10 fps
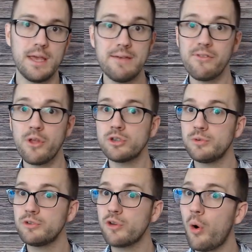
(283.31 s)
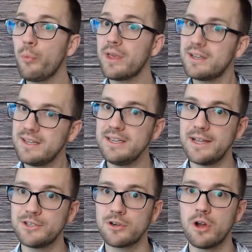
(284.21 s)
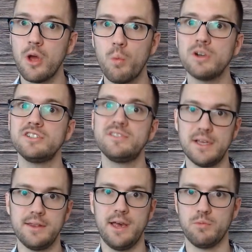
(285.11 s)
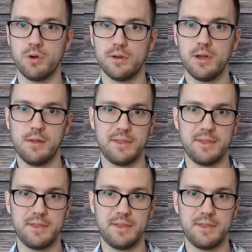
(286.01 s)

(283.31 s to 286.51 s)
even though she was only a teenager when she said the N-word.